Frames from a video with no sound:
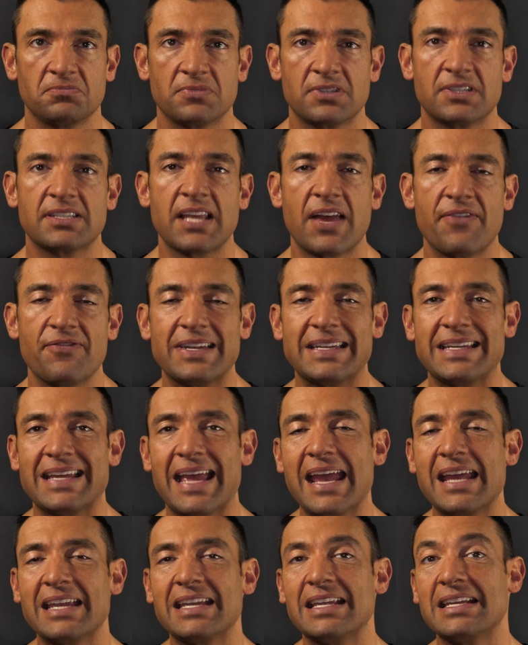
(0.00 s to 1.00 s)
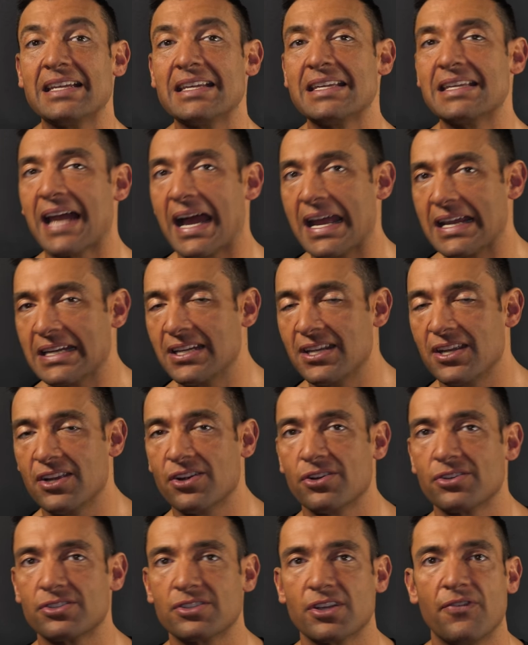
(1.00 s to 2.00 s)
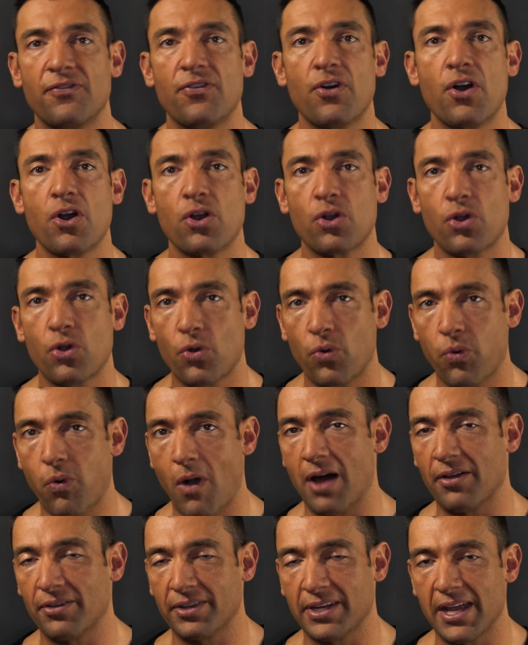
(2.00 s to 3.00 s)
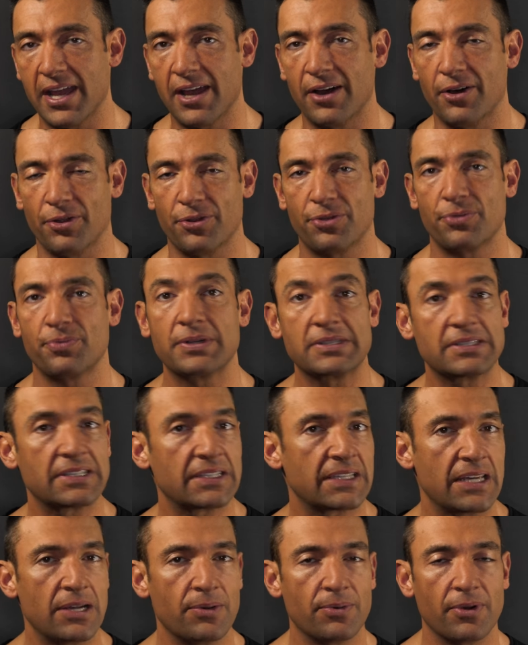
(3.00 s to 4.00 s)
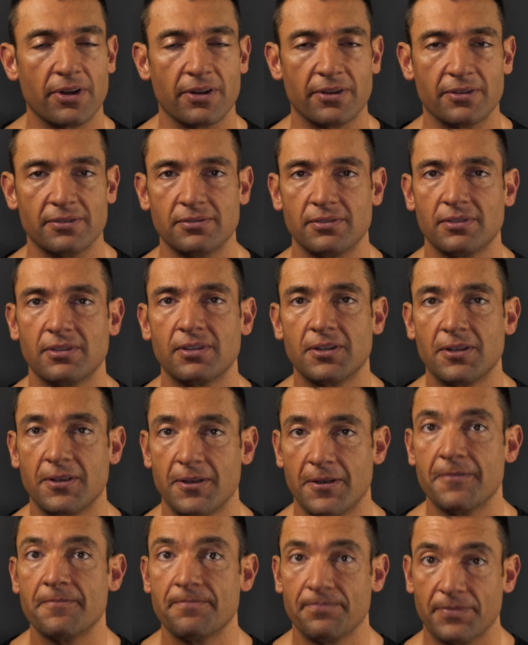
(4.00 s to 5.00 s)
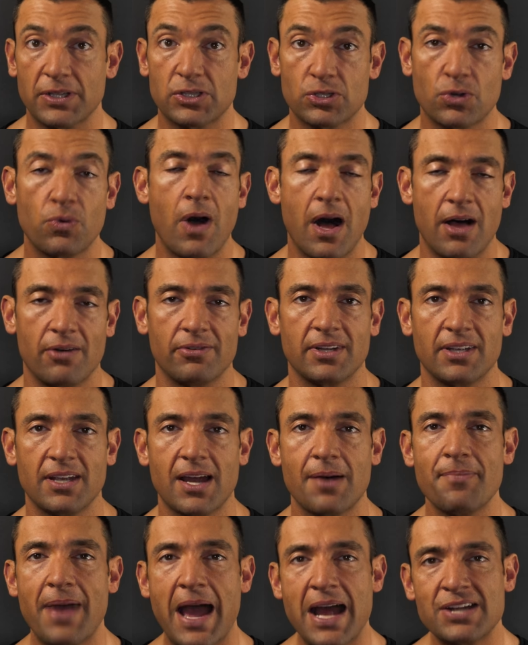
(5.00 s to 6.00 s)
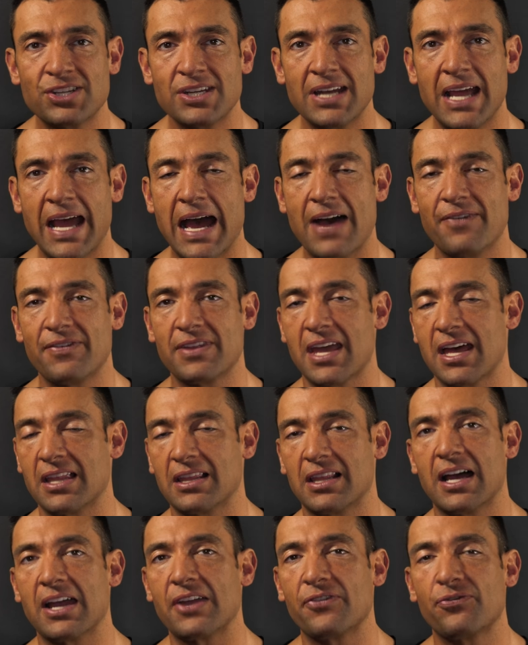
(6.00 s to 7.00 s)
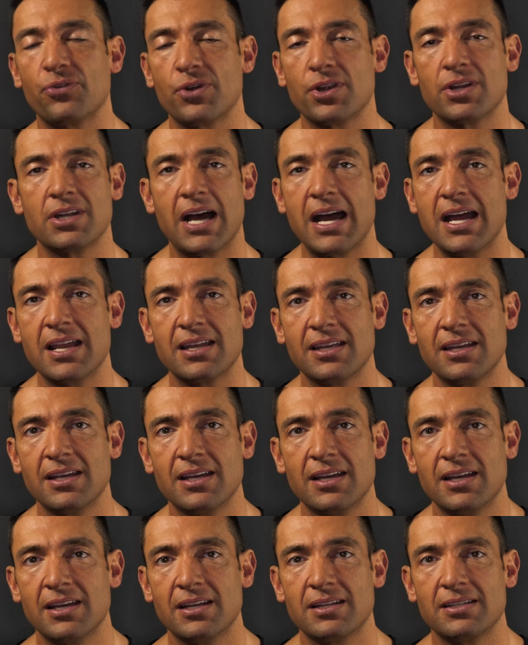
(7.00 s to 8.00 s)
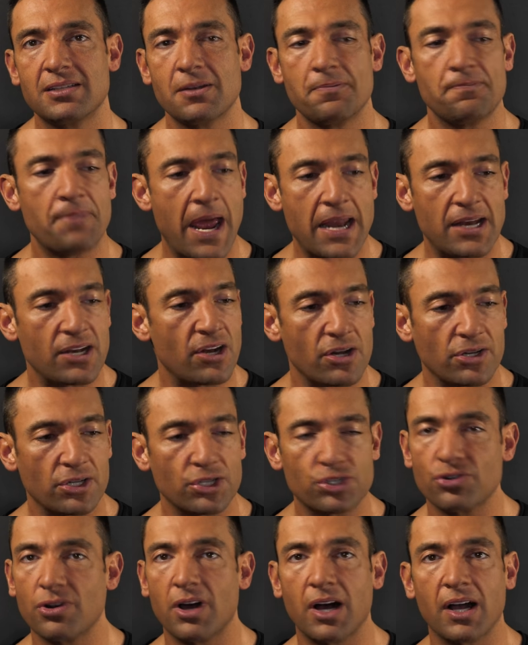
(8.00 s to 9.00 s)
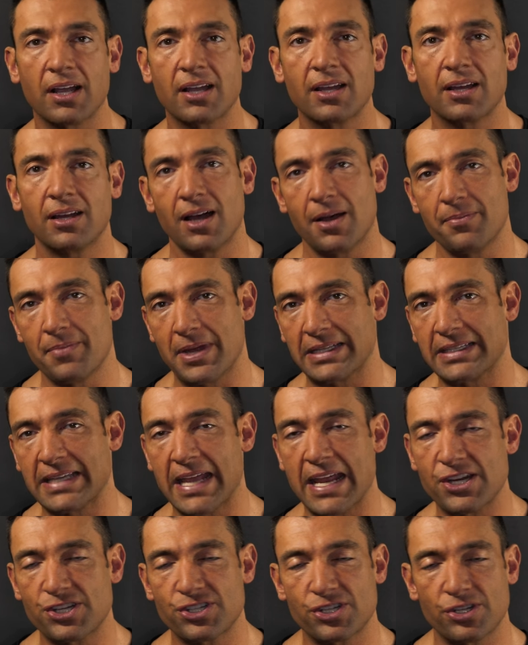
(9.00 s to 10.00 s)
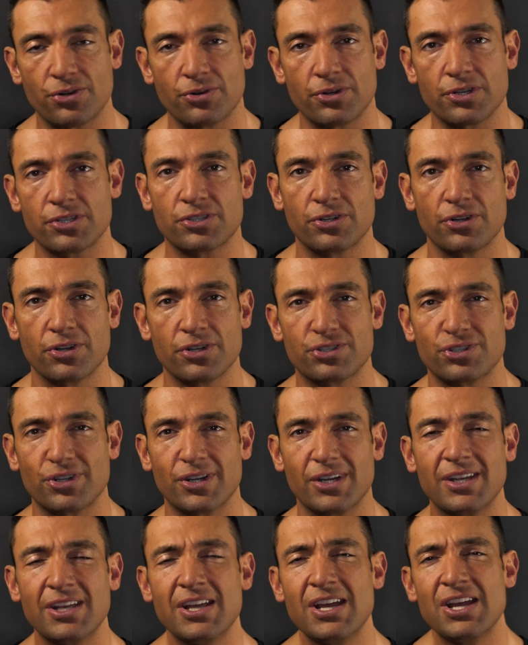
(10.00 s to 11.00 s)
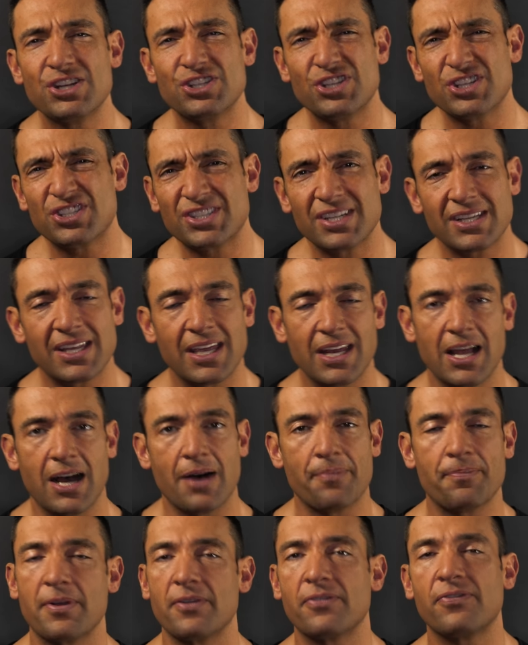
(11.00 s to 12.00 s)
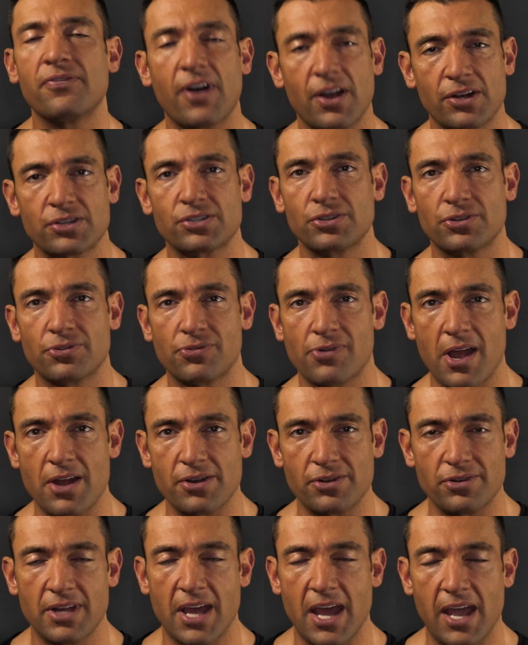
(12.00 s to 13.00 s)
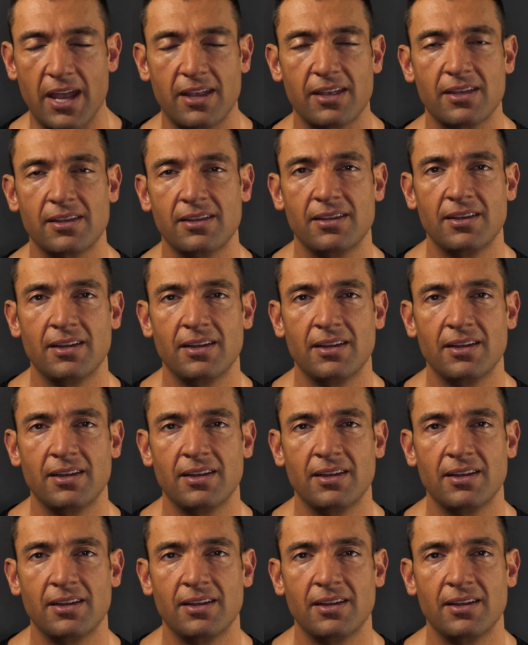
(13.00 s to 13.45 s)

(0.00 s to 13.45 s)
70, 80, 90 years of quality health. What's the key word? It's quality. Imagine having that life where you're not dependent on a drug, a medication, or a surgery just to get up and function throughout your day.